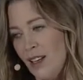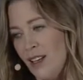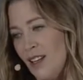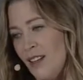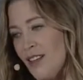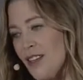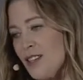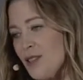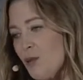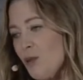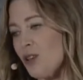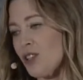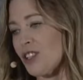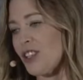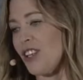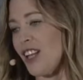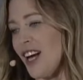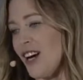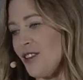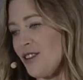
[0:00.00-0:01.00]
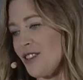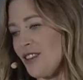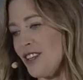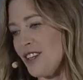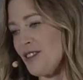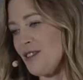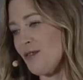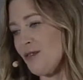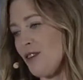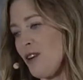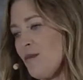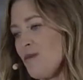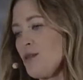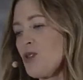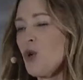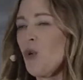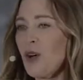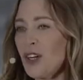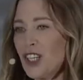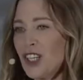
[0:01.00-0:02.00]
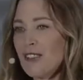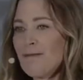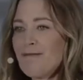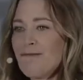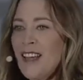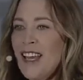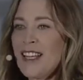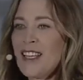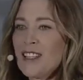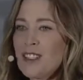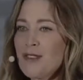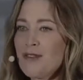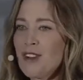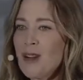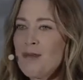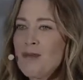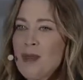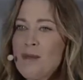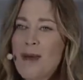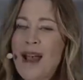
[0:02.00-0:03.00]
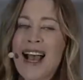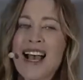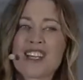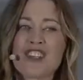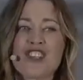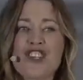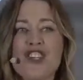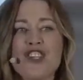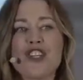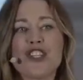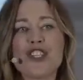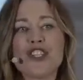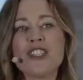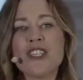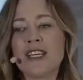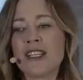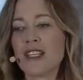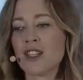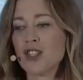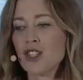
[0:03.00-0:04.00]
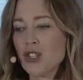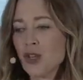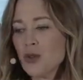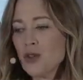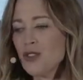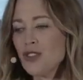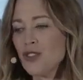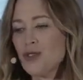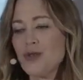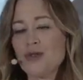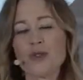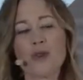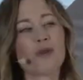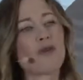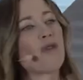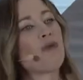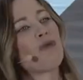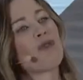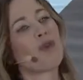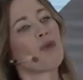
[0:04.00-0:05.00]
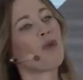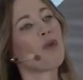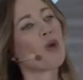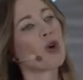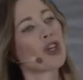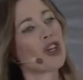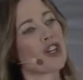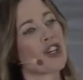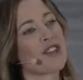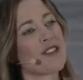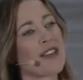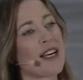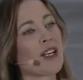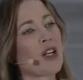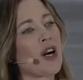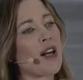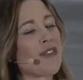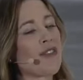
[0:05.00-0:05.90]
This word cloud is from Twitter, and it's from the past year, and it shows you the words that got